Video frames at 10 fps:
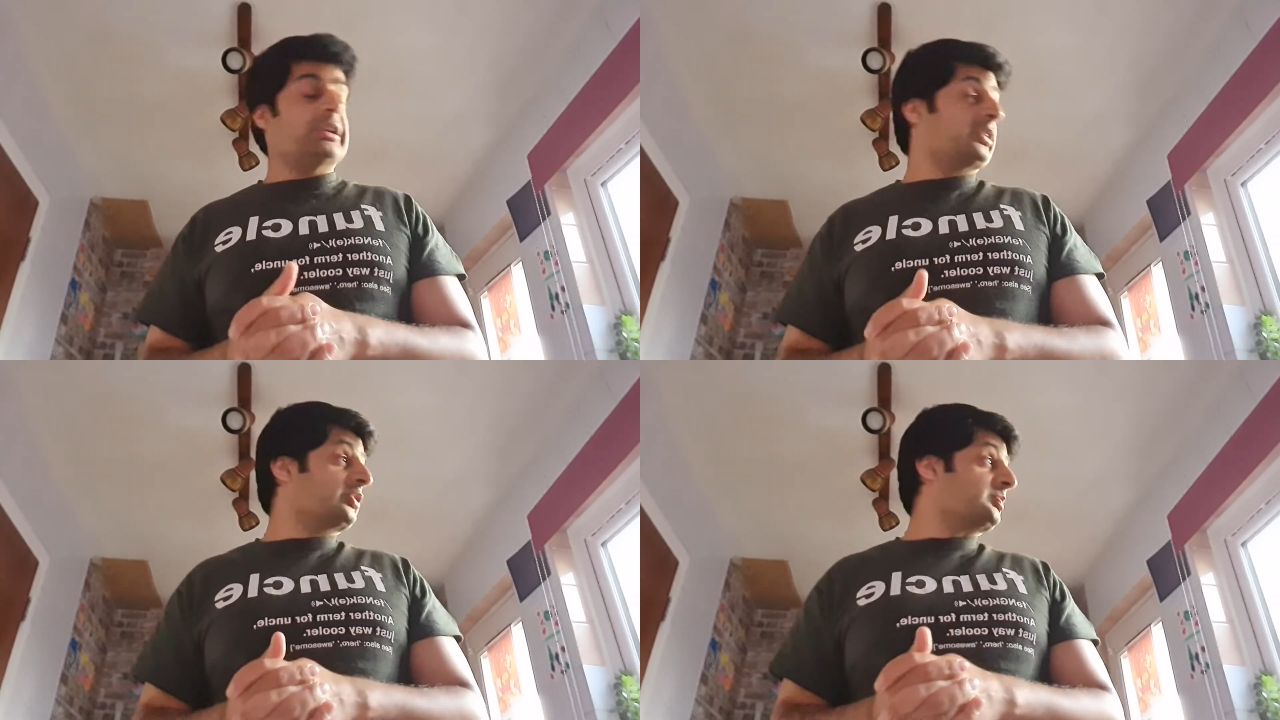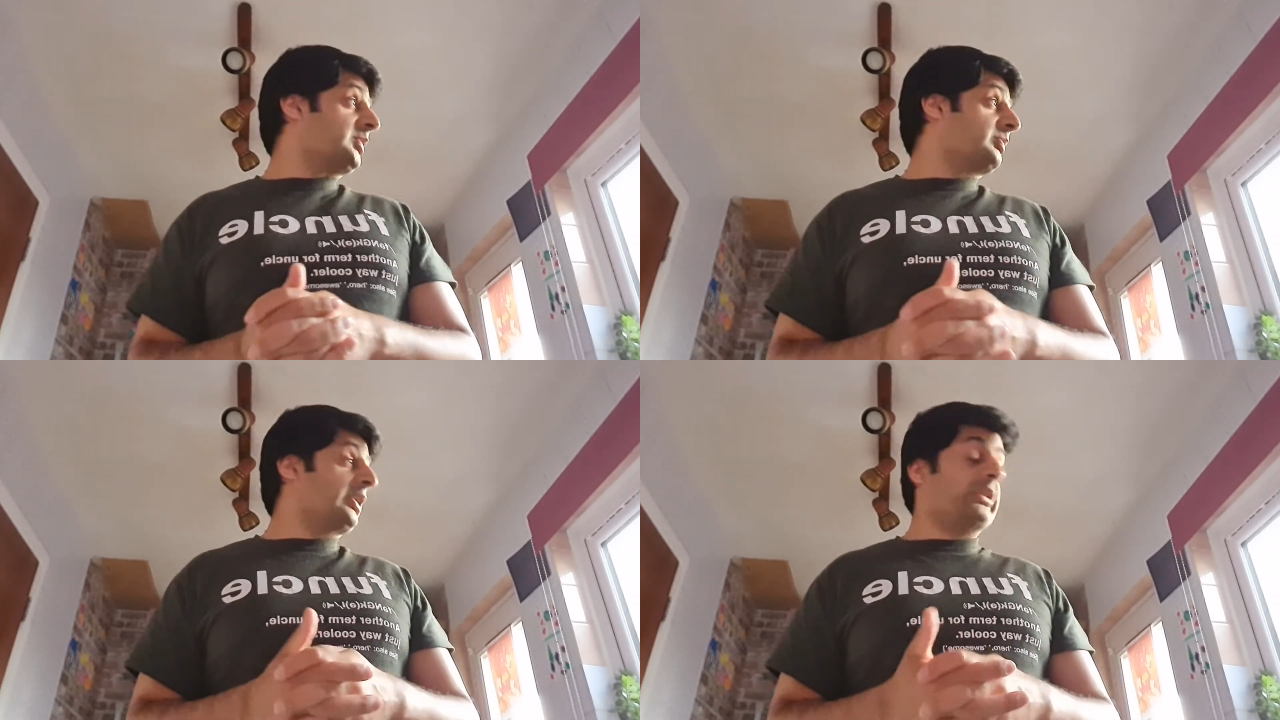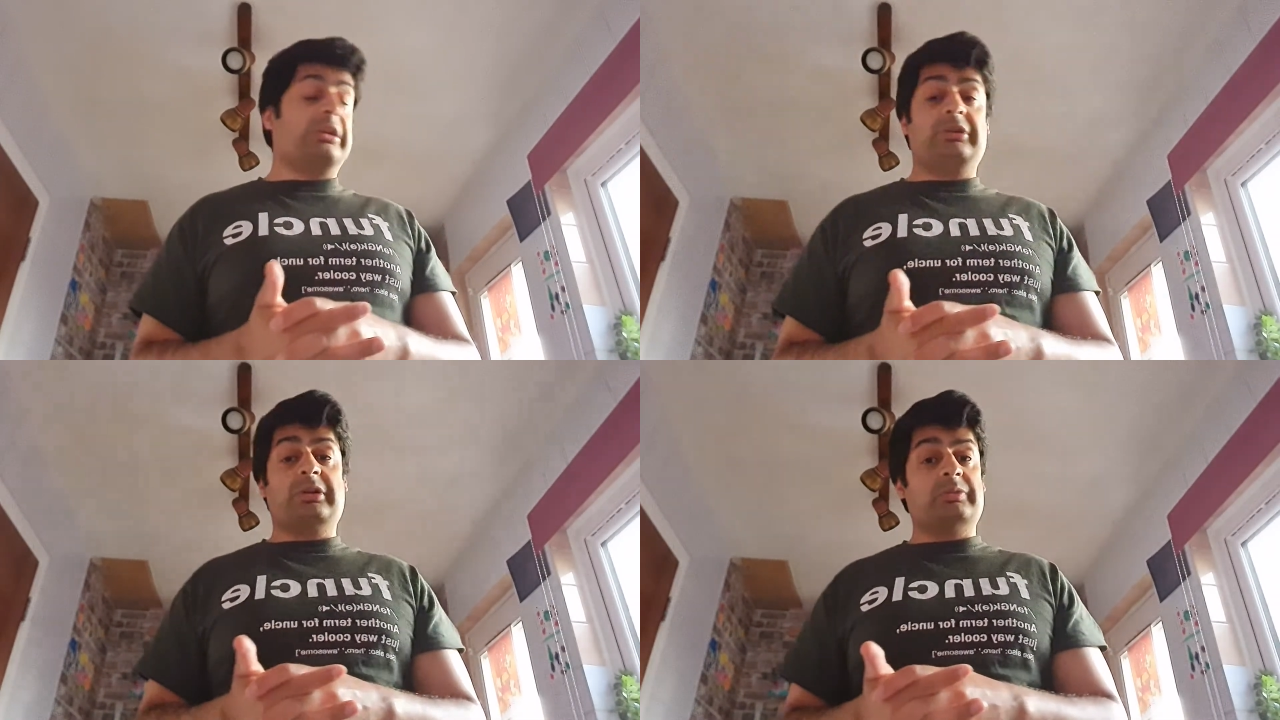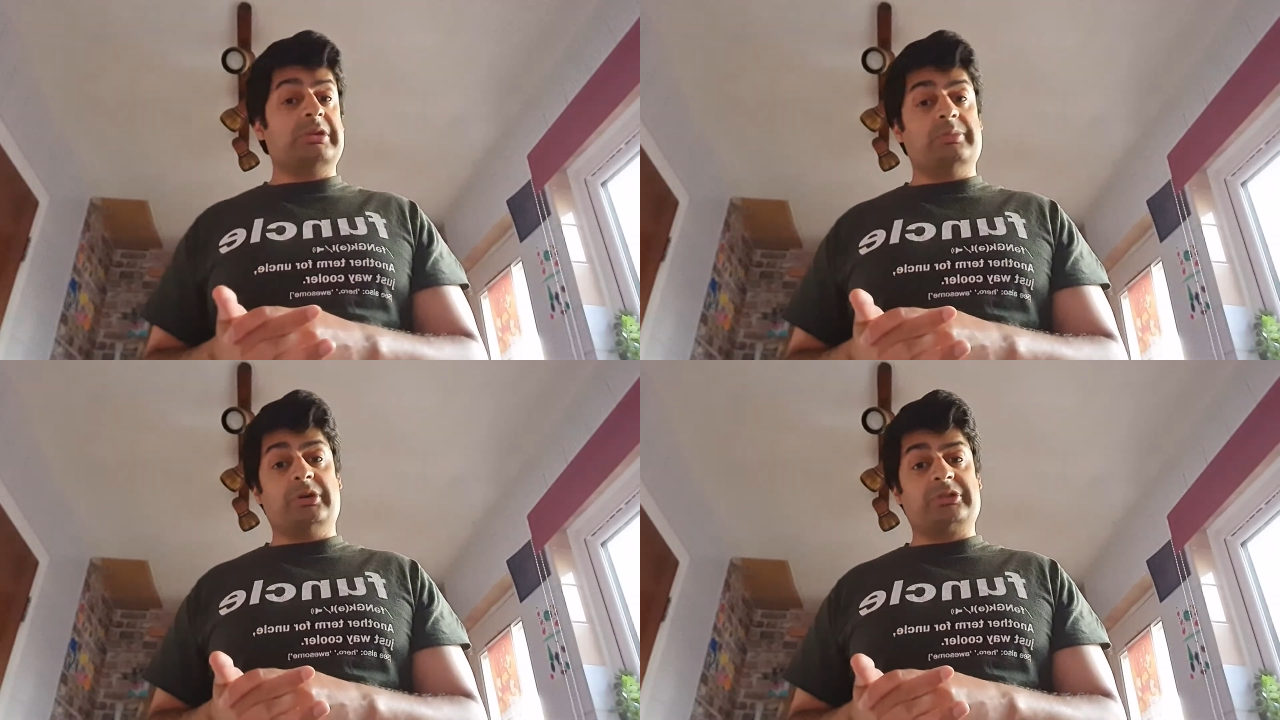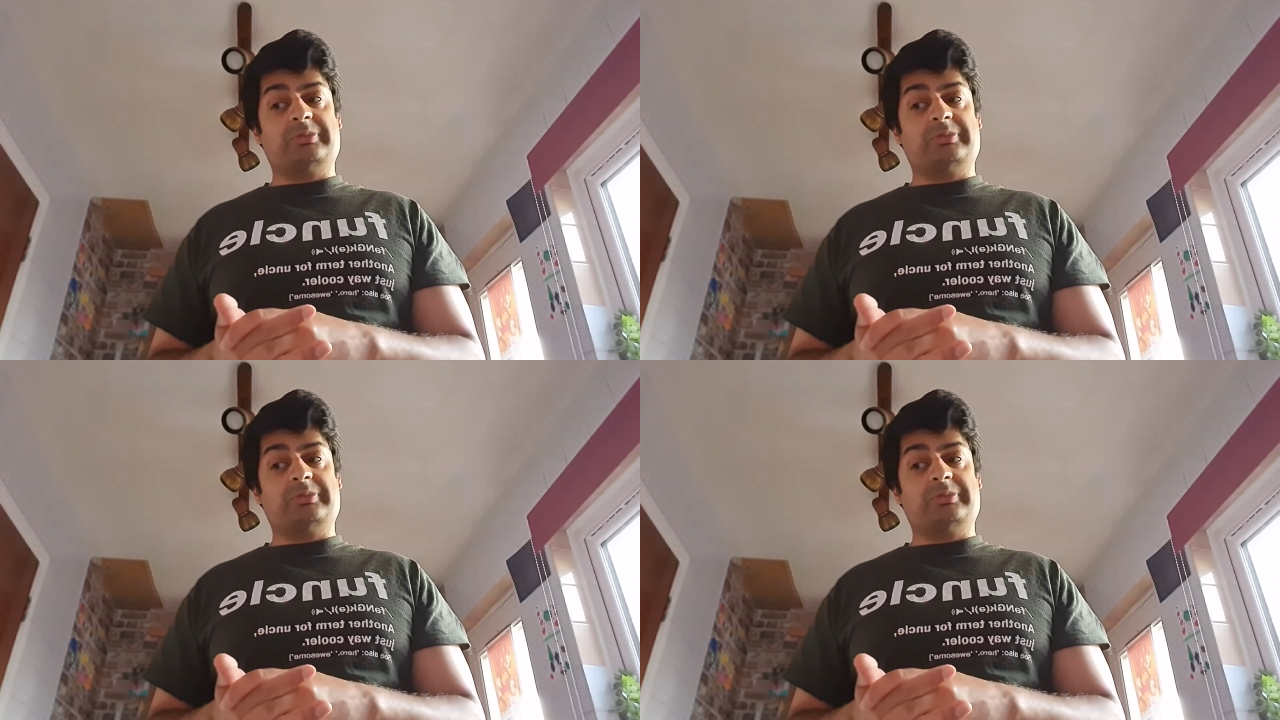I know there's people out there who don't read books,